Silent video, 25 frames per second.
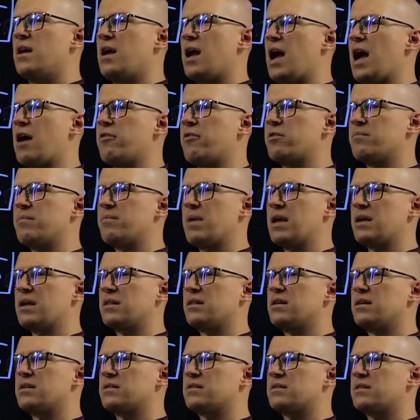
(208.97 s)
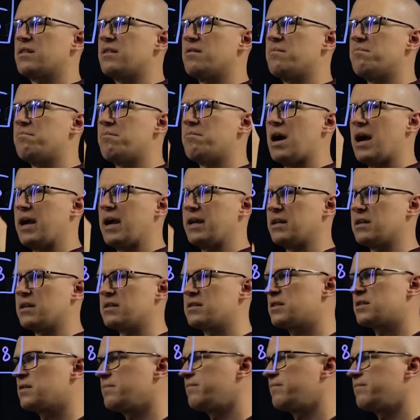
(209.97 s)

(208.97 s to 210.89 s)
I would make this the minus.